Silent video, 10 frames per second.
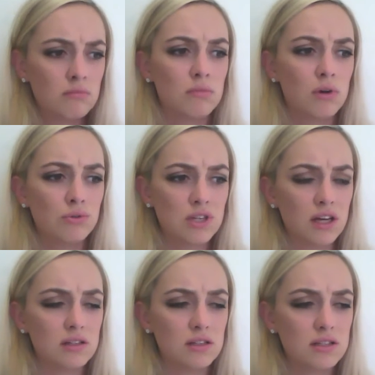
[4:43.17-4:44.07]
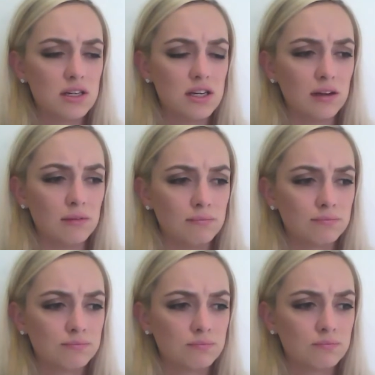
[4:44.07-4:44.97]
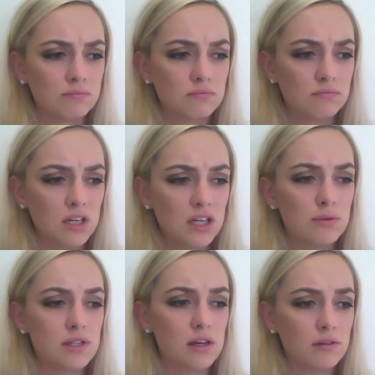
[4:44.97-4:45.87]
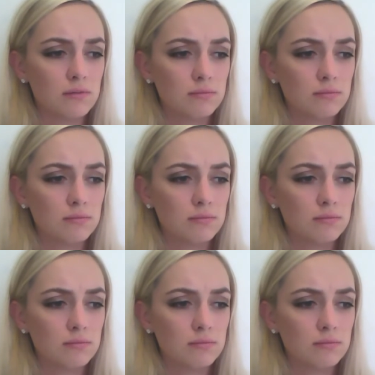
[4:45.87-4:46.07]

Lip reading: motel in Sydney. He was there